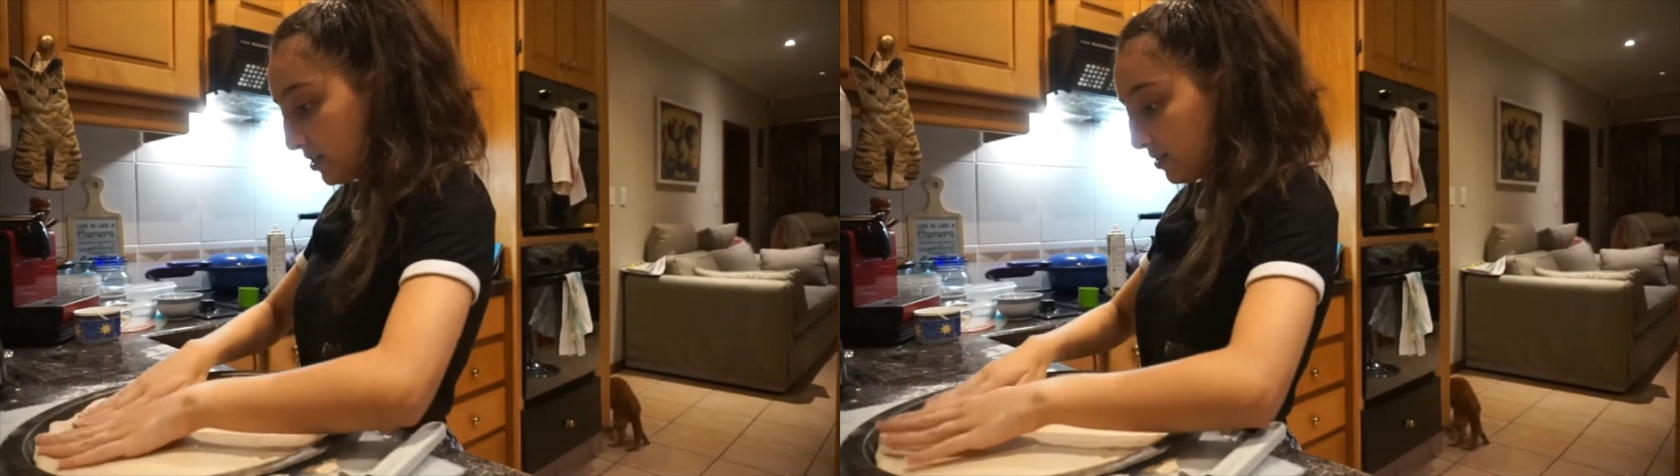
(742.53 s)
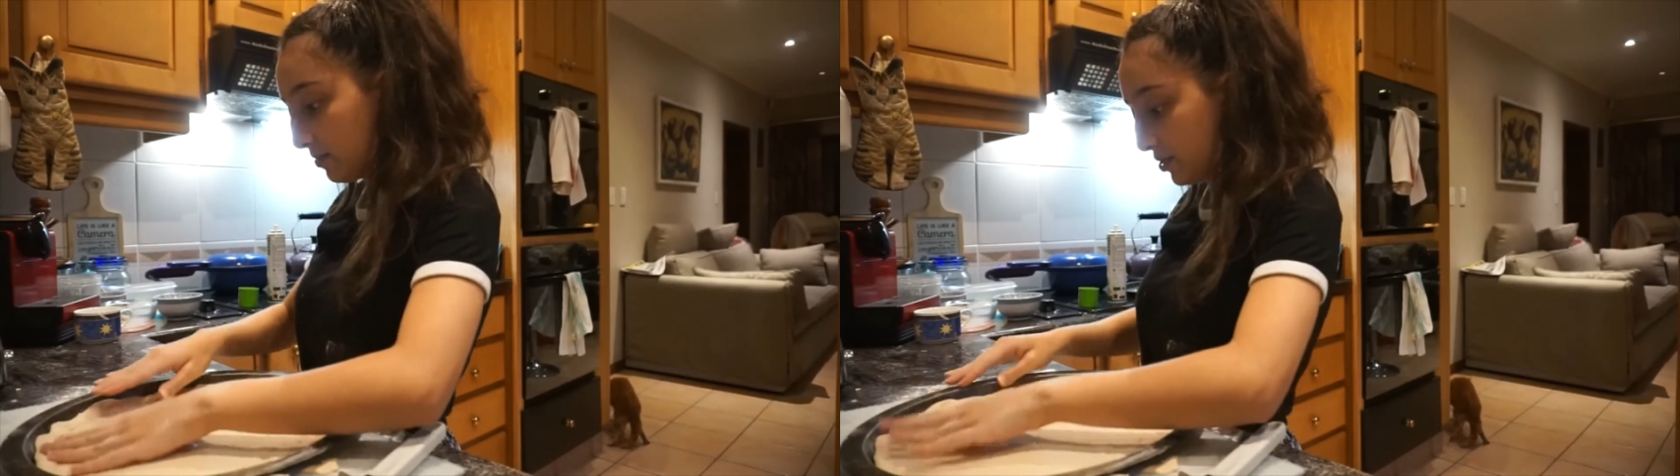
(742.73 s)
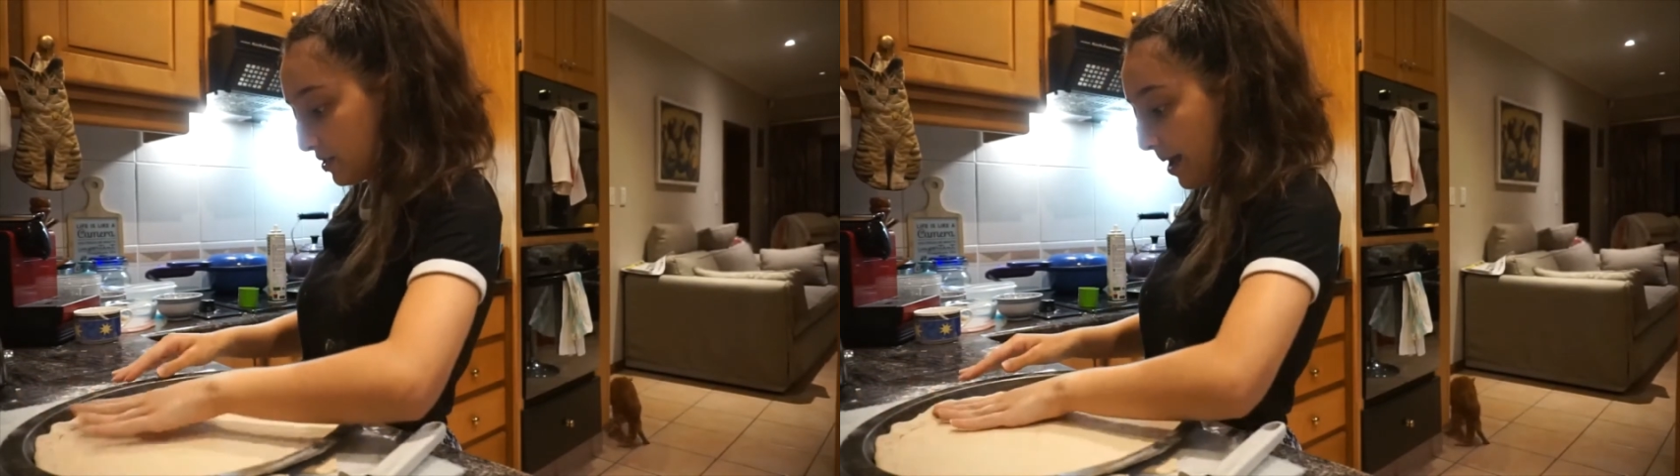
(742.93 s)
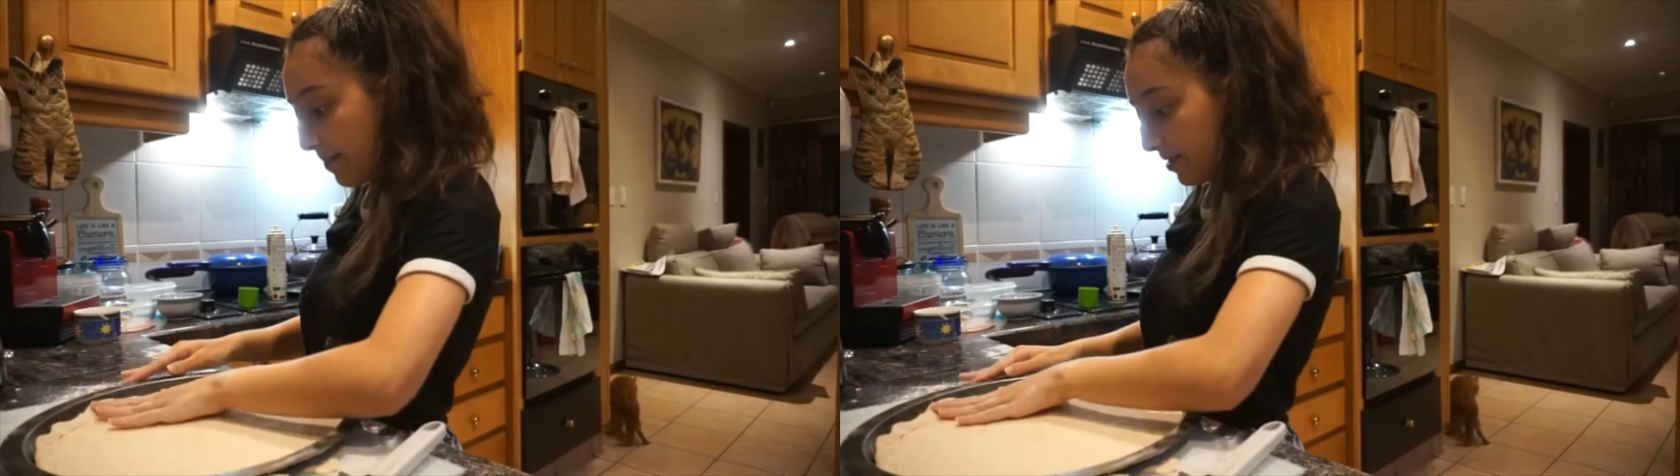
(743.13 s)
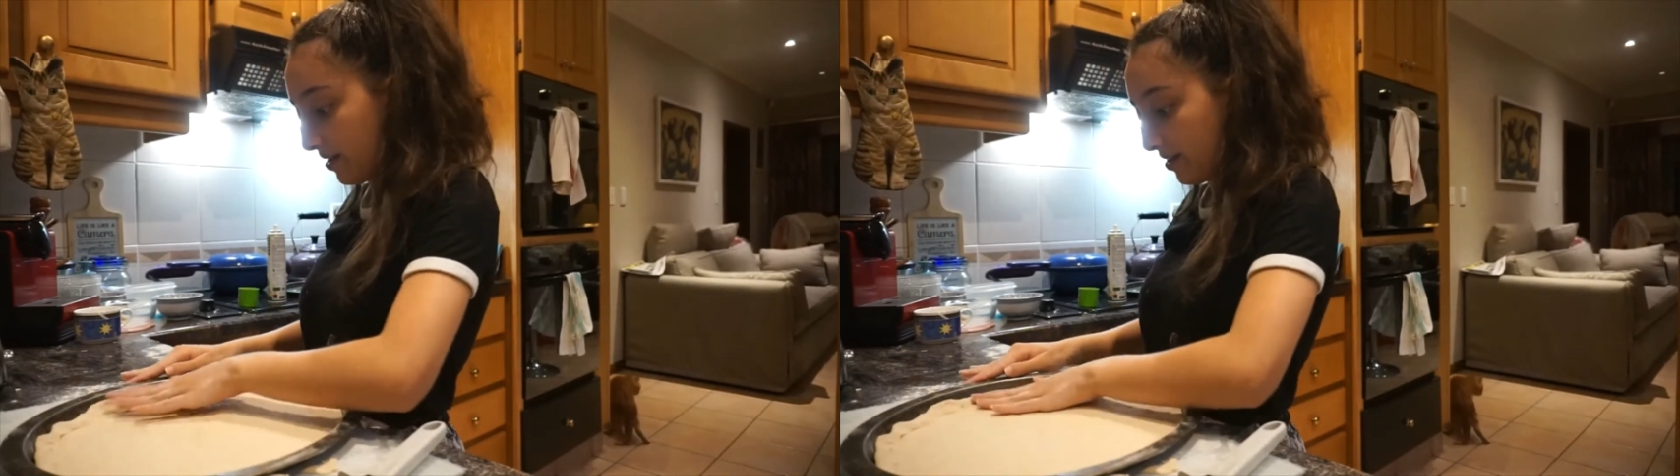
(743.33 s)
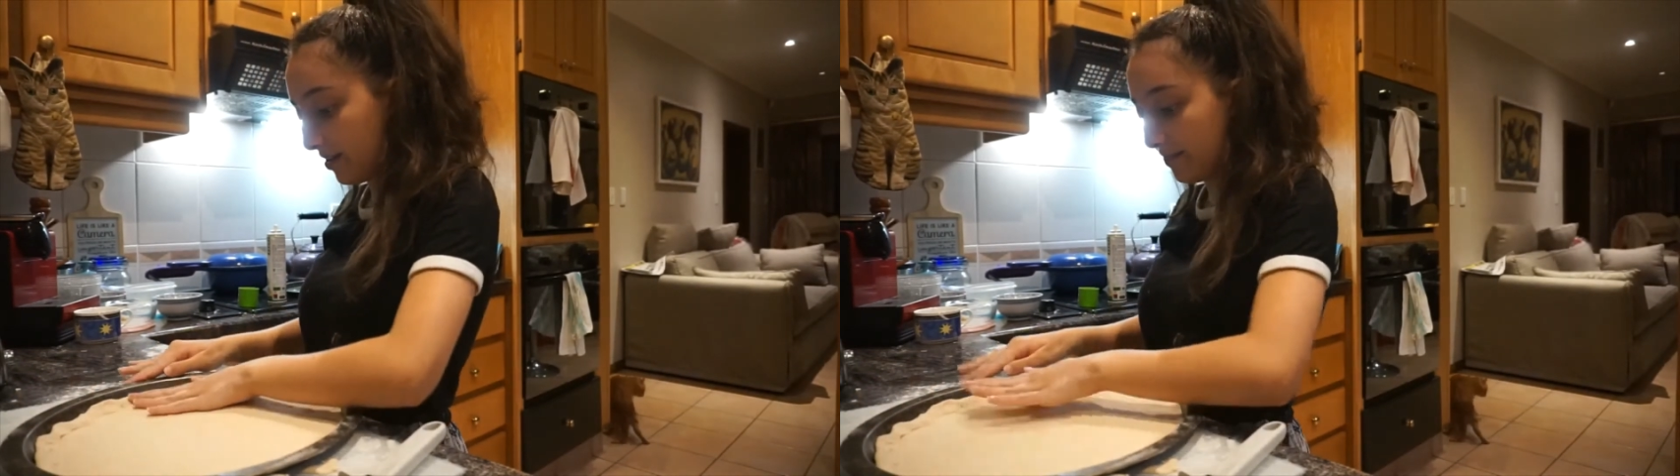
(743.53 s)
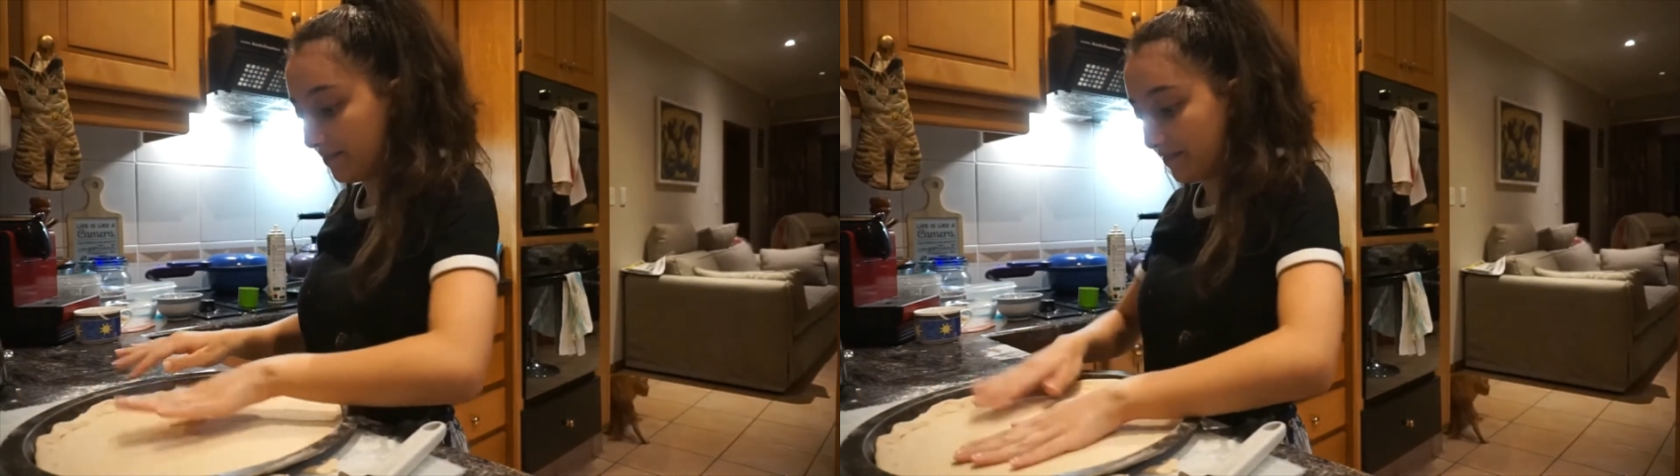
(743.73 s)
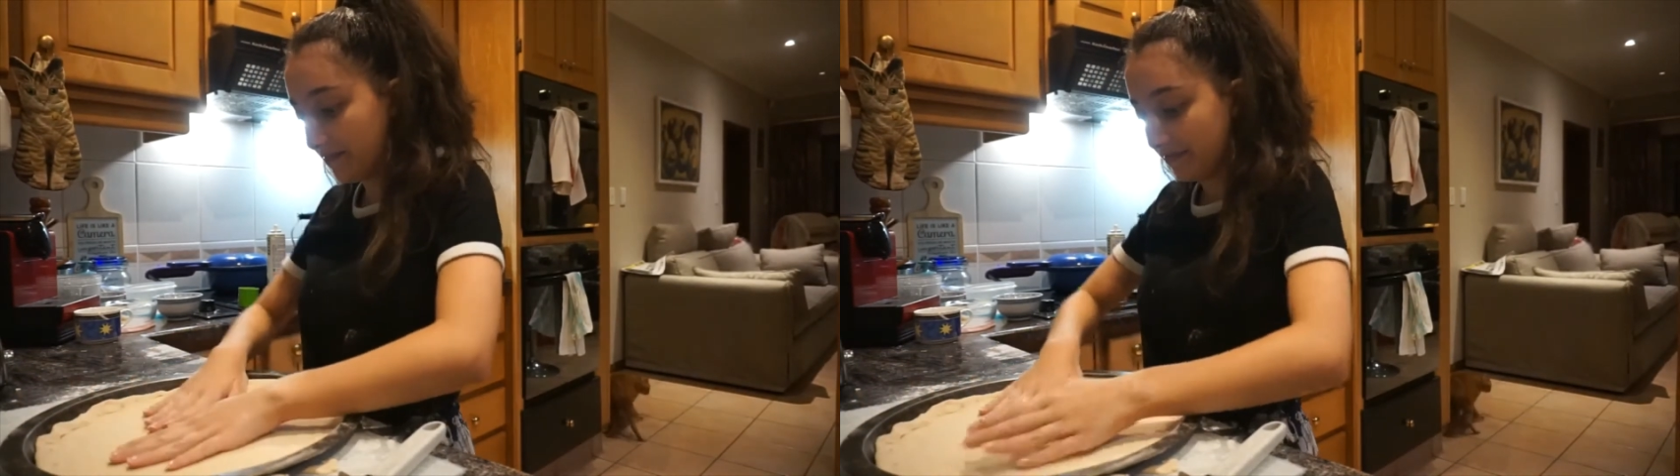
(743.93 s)
What just happened?
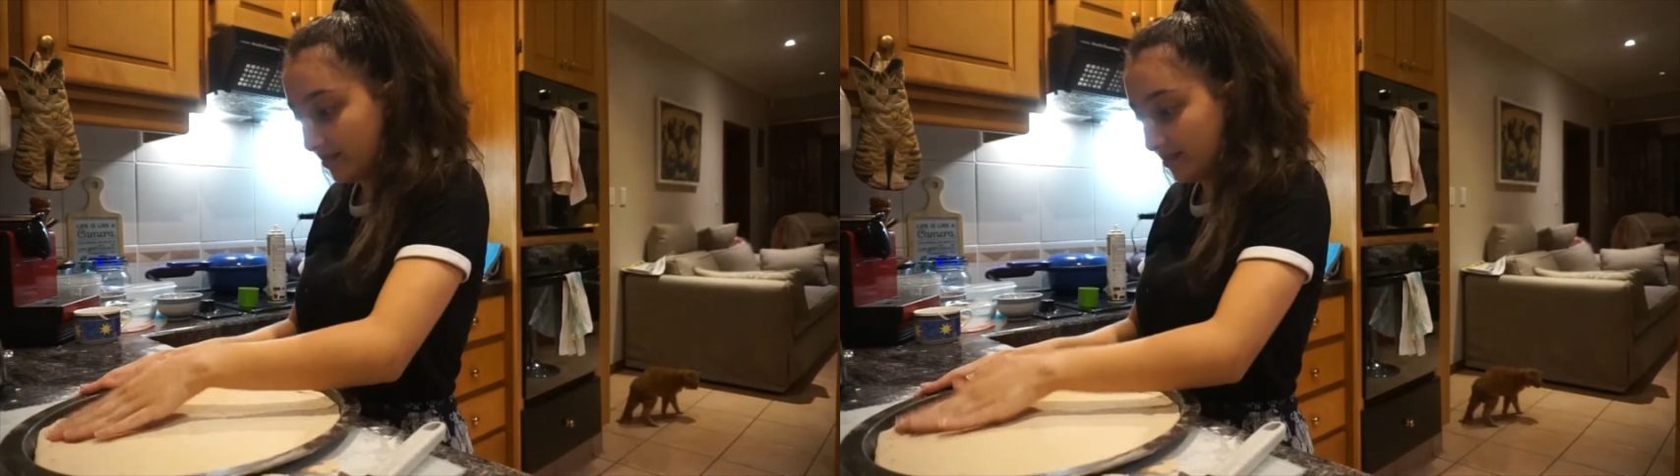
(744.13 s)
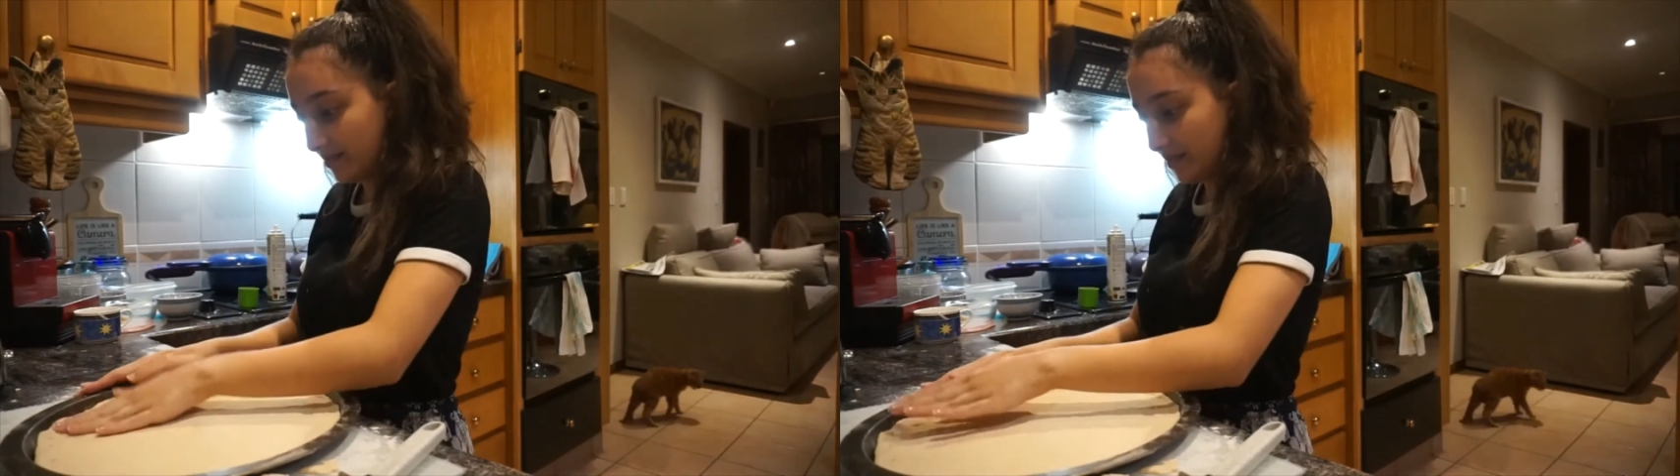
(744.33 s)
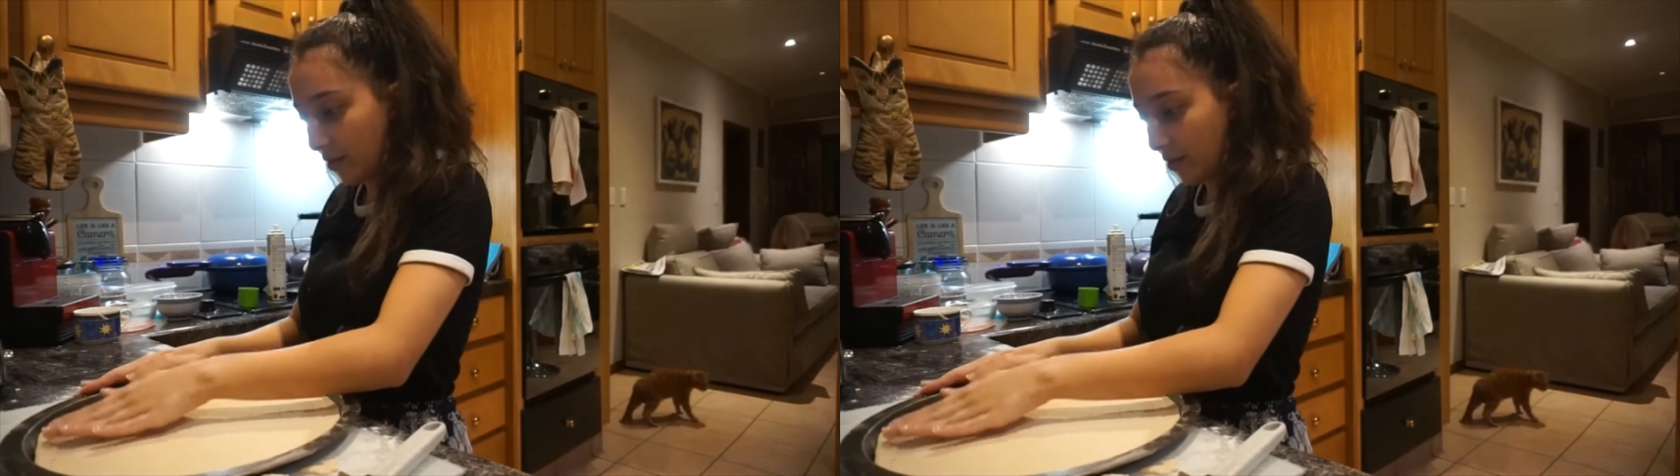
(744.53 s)
That